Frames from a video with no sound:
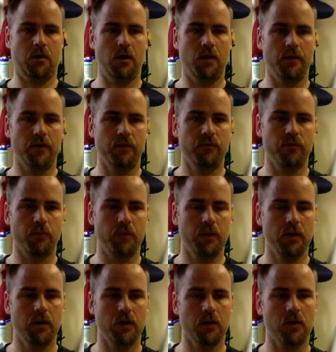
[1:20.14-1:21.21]
And then from
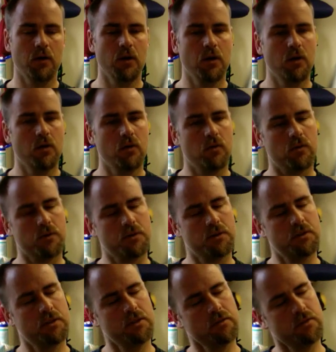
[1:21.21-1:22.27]
here, we're
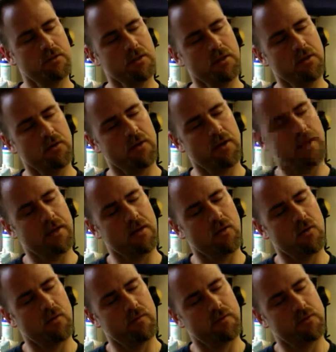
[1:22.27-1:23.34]
tilting your head
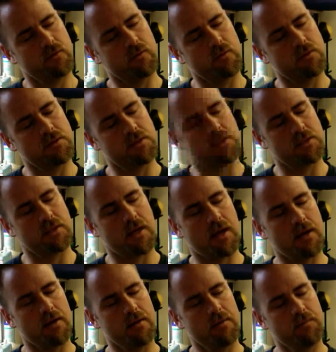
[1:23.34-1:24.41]
over towards the
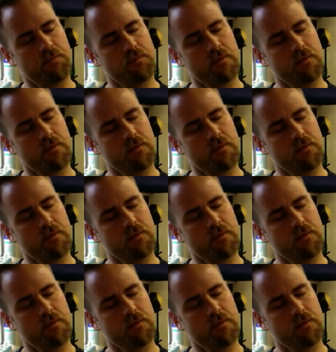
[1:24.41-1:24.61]
side